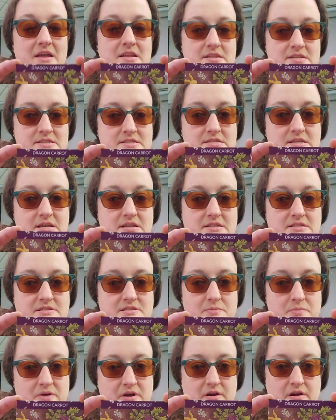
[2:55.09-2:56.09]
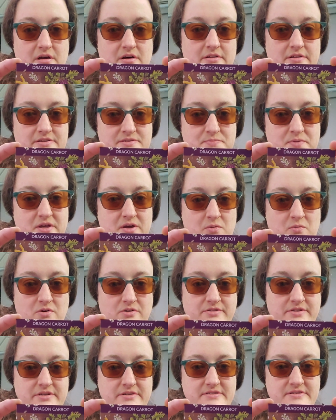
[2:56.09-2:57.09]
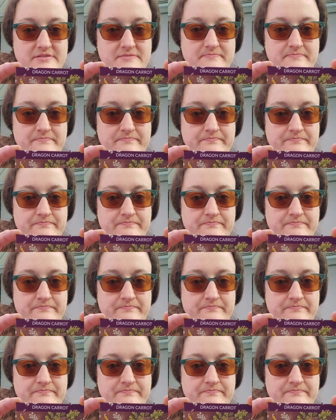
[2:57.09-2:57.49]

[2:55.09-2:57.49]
decided to bury all his black walnuts.